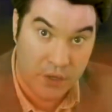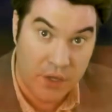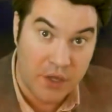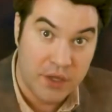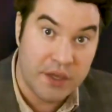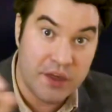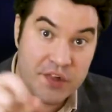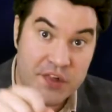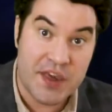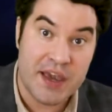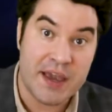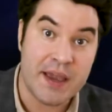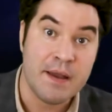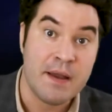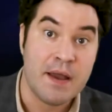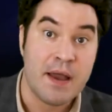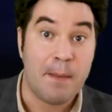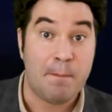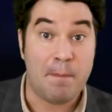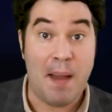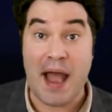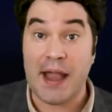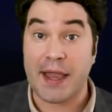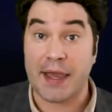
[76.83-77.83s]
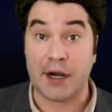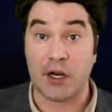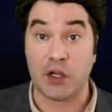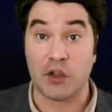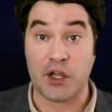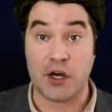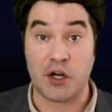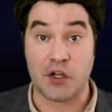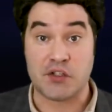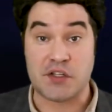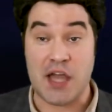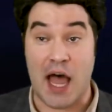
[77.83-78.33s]
You see, back in a
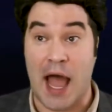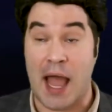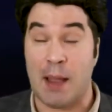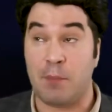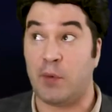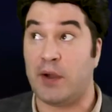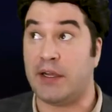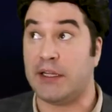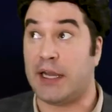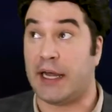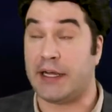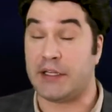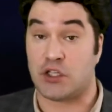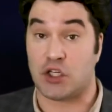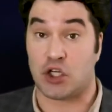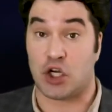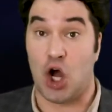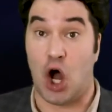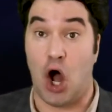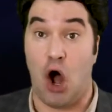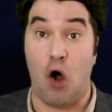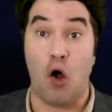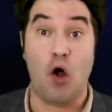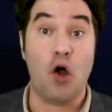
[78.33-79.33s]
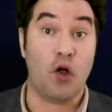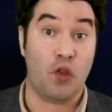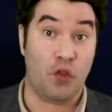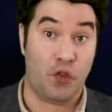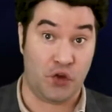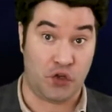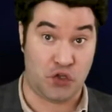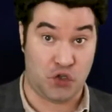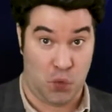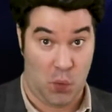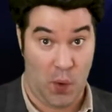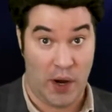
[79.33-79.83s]
little time we like to call
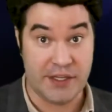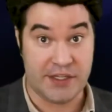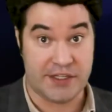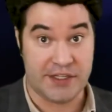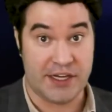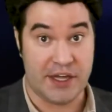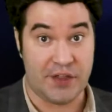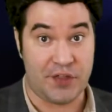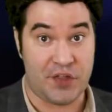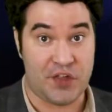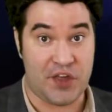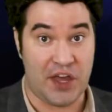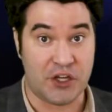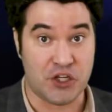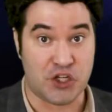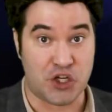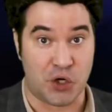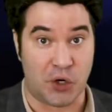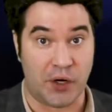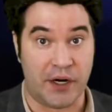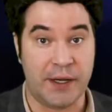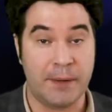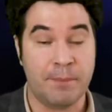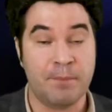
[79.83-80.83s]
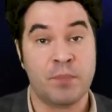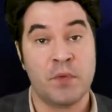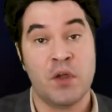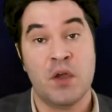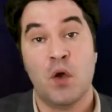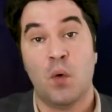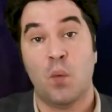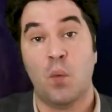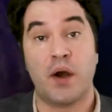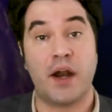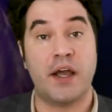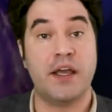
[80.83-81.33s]
the 20th century,
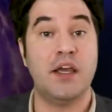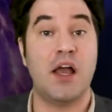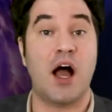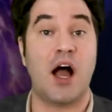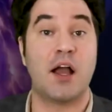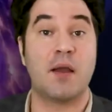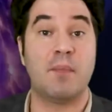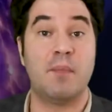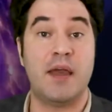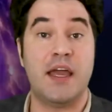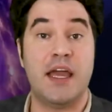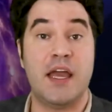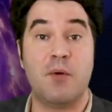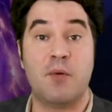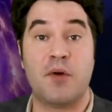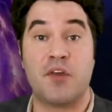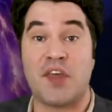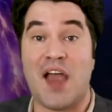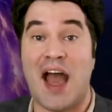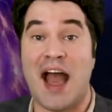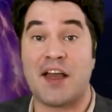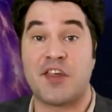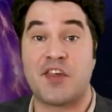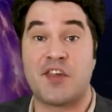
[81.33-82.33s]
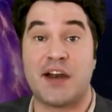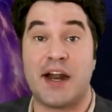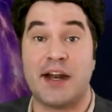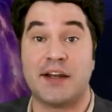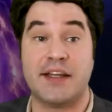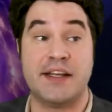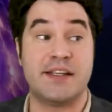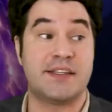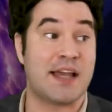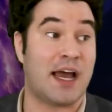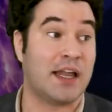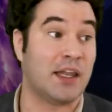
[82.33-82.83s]
when a young me was
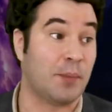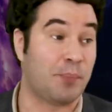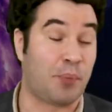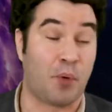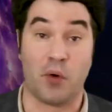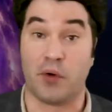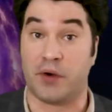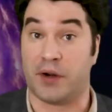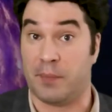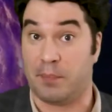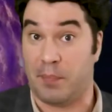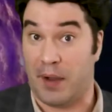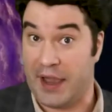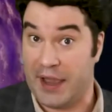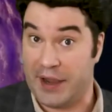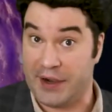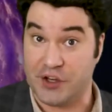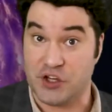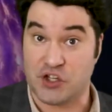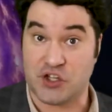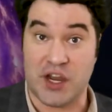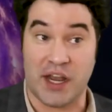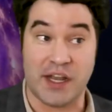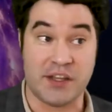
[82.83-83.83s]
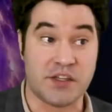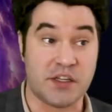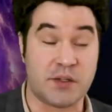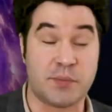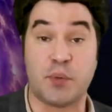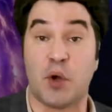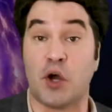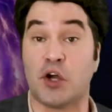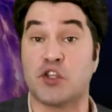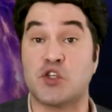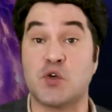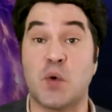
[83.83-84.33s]
accidentally teleported by an enchanted
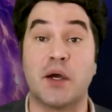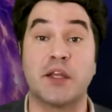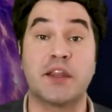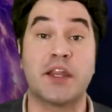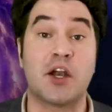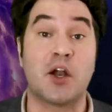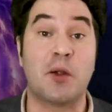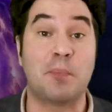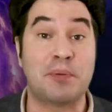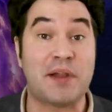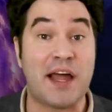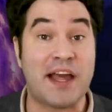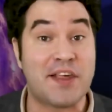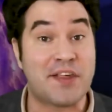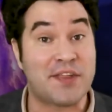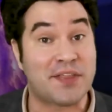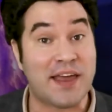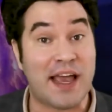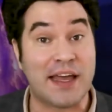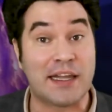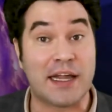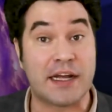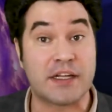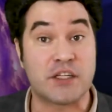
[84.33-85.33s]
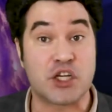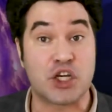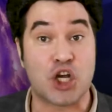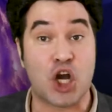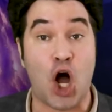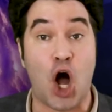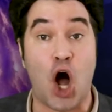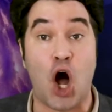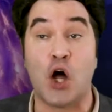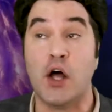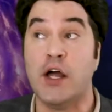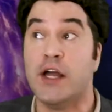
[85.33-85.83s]
book to a little place they like to
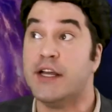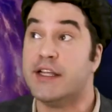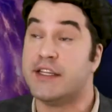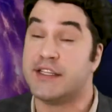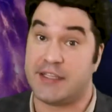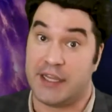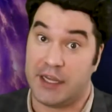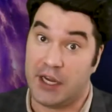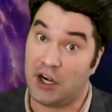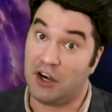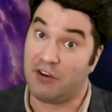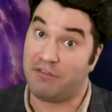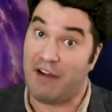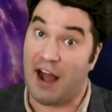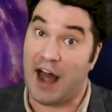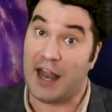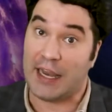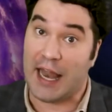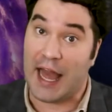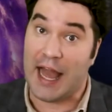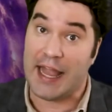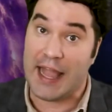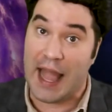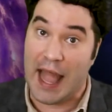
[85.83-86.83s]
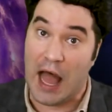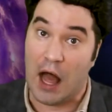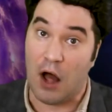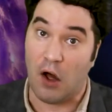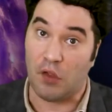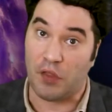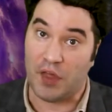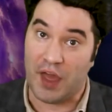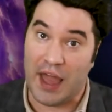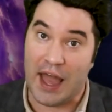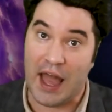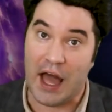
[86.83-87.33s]
call
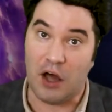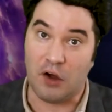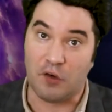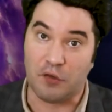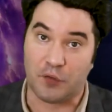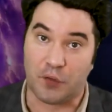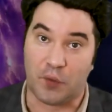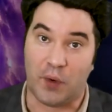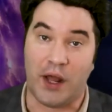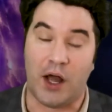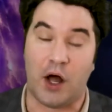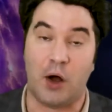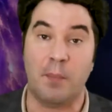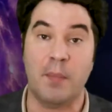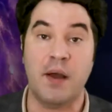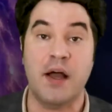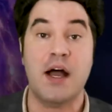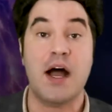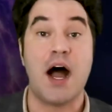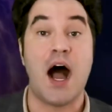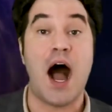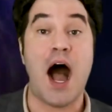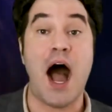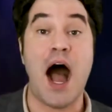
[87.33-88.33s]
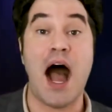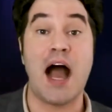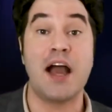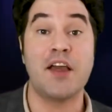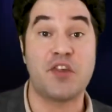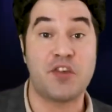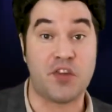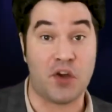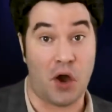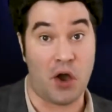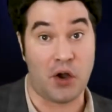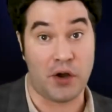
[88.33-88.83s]
Tirval-IL, the elf realm, I
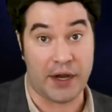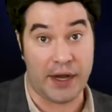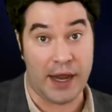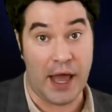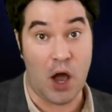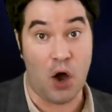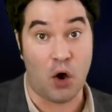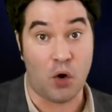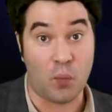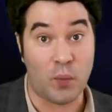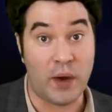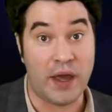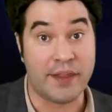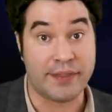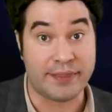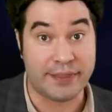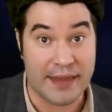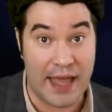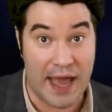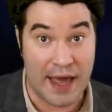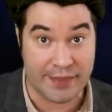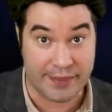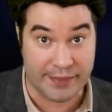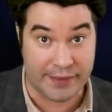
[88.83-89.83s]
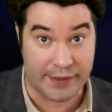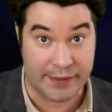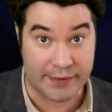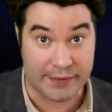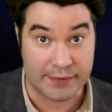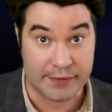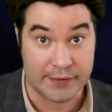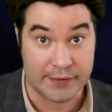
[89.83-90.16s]
started out with nothing.